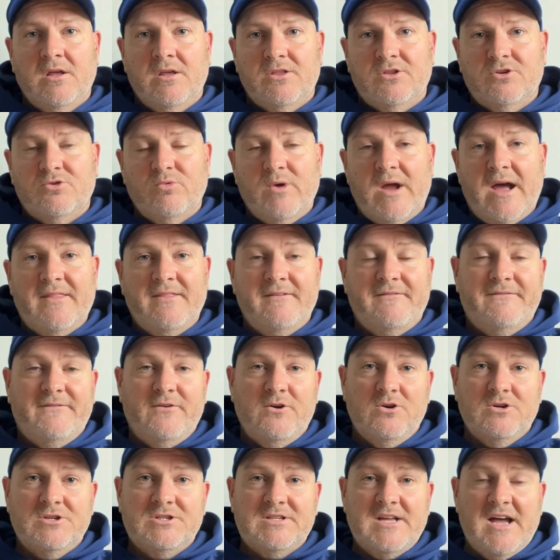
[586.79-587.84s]
throughout the
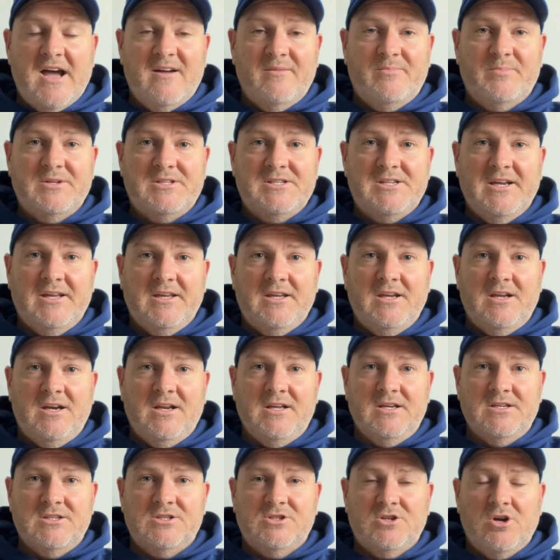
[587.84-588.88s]
first half
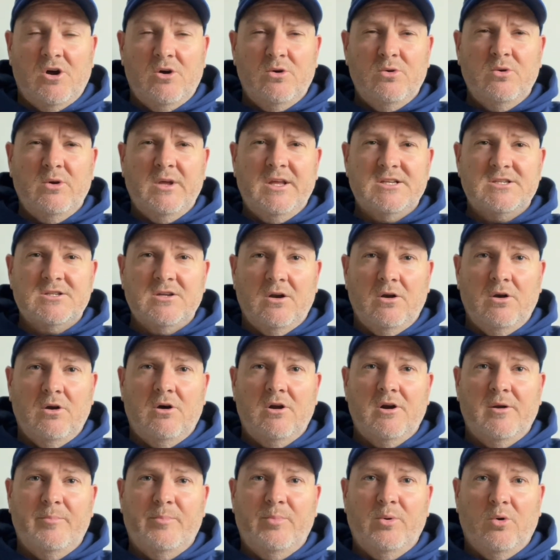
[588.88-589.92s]
particularly is Tohu gets a
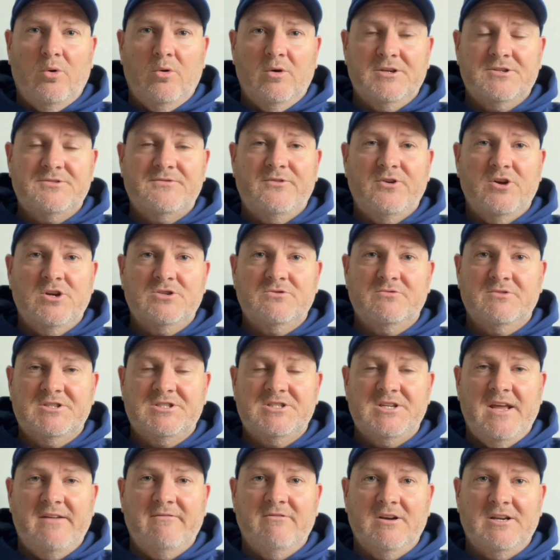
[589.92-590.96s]
lot of ball as first
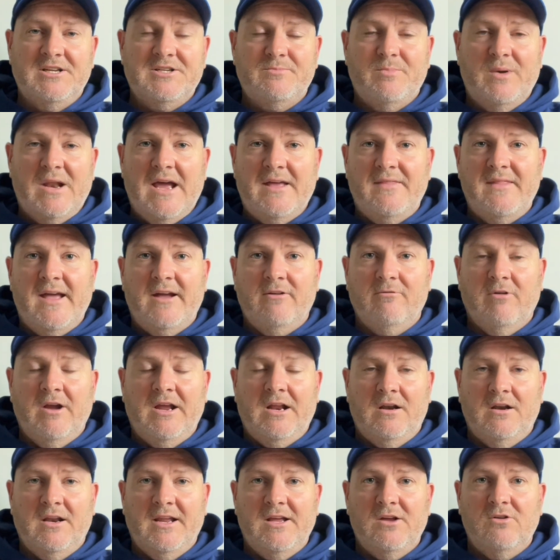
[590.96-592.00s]
receiver, and he's playing that
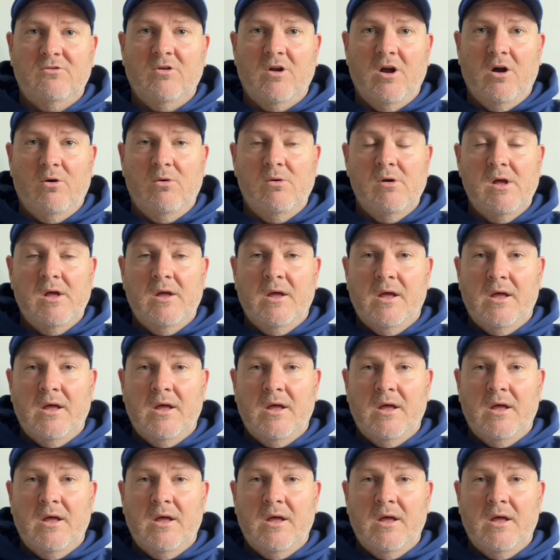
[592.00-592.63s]
link role.